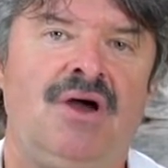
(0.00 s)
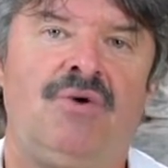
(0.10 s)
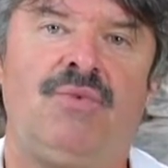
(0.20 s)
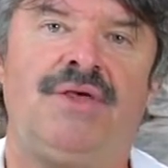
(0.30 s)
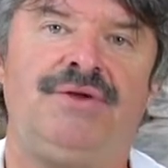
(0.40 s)

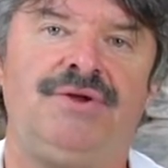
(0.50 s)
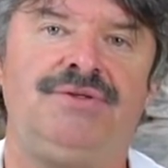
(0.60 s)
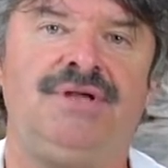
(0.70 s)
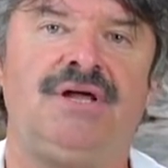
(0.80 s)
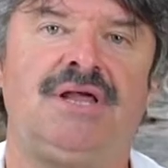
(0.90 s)
Whether you're
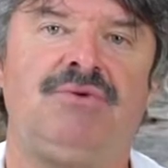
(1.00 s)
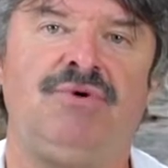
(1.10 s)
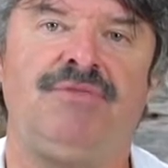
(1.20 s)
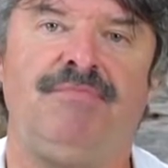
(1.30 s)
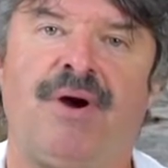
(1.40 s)
dealing
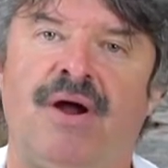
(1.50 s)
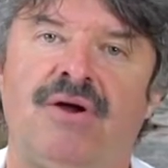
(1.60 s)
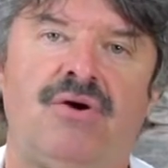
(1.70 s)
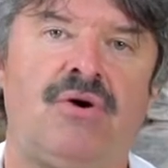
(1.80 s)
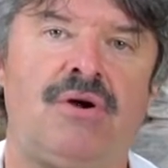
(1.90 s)
with bar
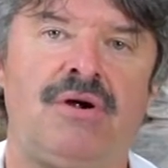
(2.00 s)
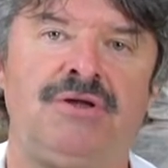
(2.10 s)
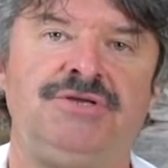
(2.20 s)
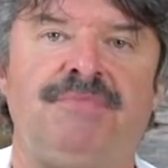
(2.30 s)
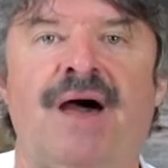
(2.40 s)

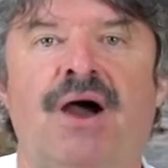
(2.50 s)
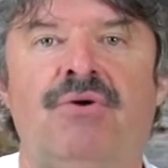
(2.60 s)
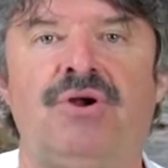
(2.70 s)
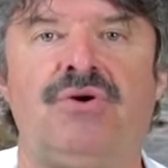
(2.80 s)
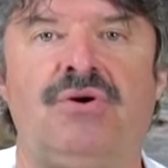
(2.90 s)
chords,
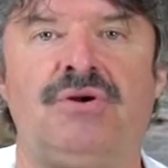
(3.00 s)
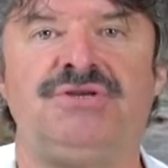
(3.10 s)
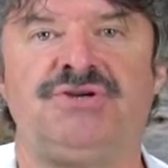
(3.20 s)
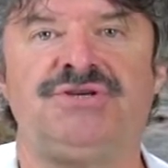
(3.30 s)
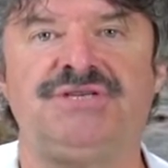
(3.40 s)
power
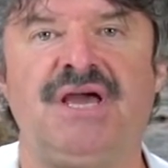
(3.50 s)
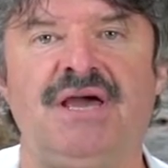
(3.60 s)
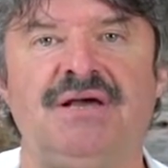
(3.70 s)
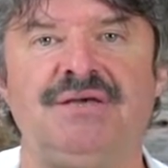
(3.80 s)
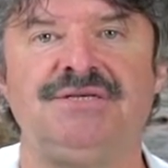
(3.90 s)
chords, or
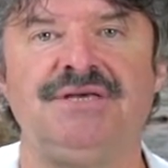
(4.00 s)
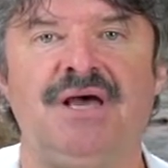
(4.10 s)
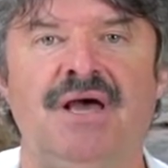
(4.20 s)
scales,